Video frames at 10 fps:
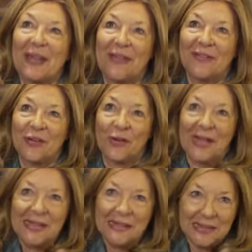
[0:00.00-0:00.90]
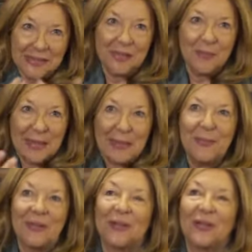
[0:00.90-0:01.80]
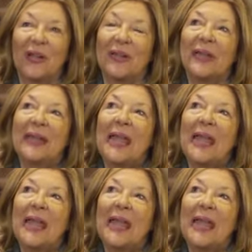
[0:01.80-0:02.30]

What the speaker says: I've created in it, the people, and